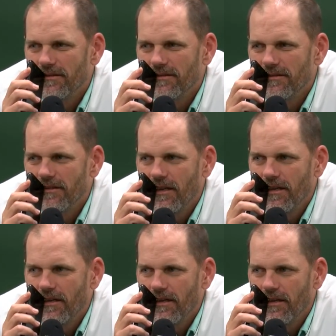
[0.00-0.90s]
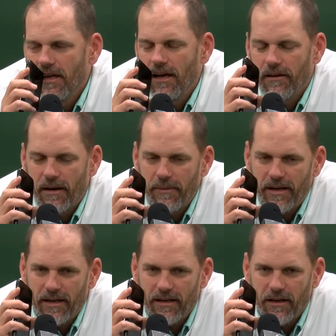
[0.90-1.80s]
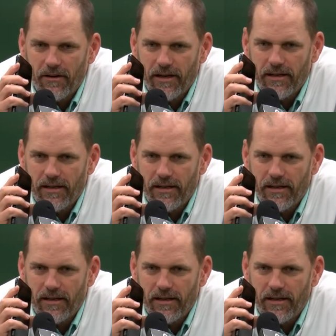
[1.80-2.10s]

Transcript: against the wall a little bit. Yeah, I mean, it, you know,